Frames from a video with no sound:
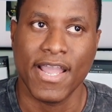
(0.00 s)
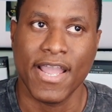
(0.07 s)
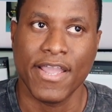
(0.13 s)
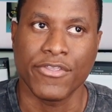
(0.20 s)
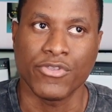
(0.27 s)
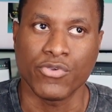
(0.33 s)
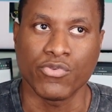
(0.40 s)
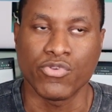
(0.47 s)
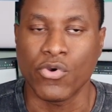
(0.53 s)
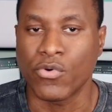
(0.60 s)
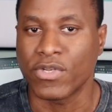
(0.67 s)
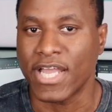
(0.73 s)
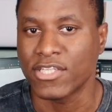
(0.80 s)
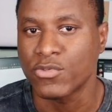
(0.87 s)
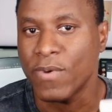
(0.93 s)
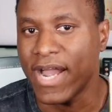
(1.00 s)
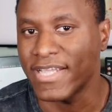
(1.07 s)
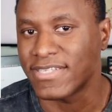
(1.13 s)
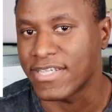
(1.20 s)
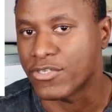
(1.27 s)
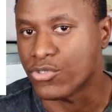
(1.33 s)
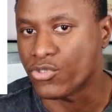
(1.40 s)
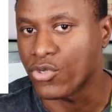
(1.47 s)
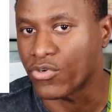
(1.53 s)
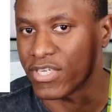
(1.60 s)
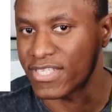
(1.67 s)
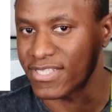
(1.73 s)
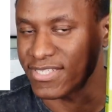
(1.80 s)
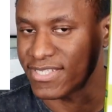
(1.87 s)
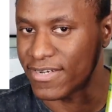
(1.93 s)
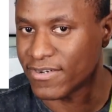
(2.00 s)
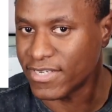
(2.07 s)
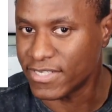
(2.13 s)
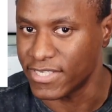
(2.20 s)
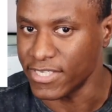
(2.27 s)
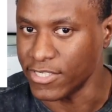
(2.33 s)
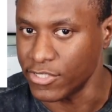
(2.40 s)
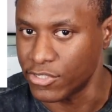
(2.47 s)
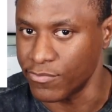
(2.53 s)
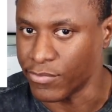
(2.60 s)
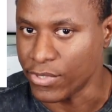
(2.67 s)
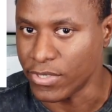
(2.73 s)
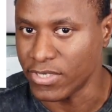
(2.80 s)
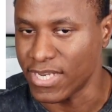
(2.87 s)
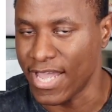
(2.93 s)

you don't, that's why I say you don't necessarily need this book.